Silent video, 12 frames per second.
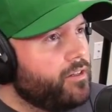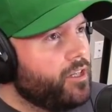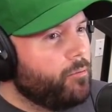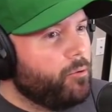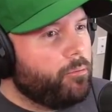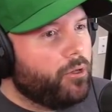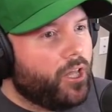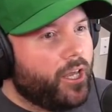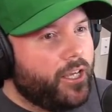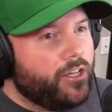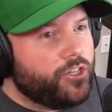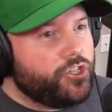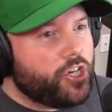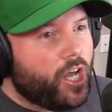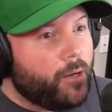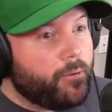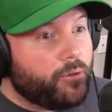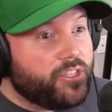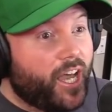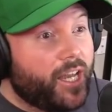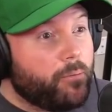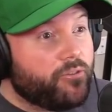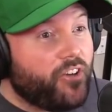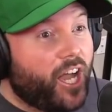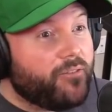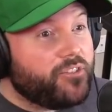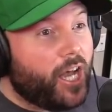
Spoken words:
the double play. Good job. Now we're tied up at five,